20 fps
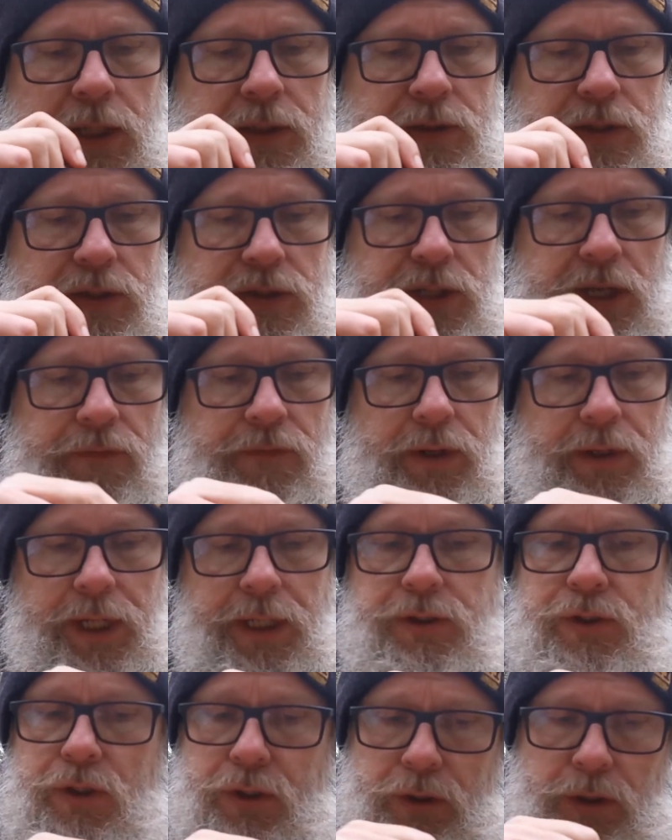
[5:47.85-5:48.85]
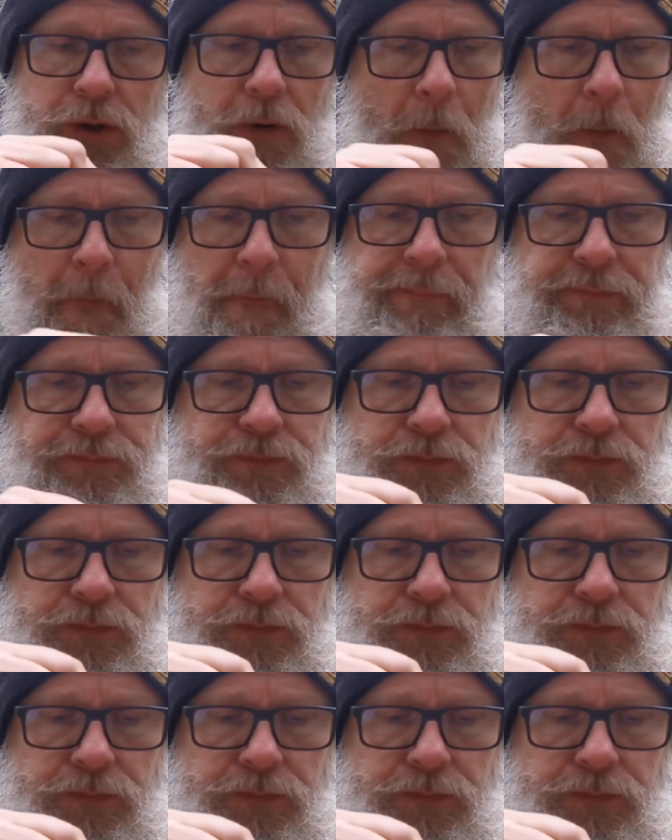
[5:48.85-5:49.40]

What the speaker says: It's a 7. It's good.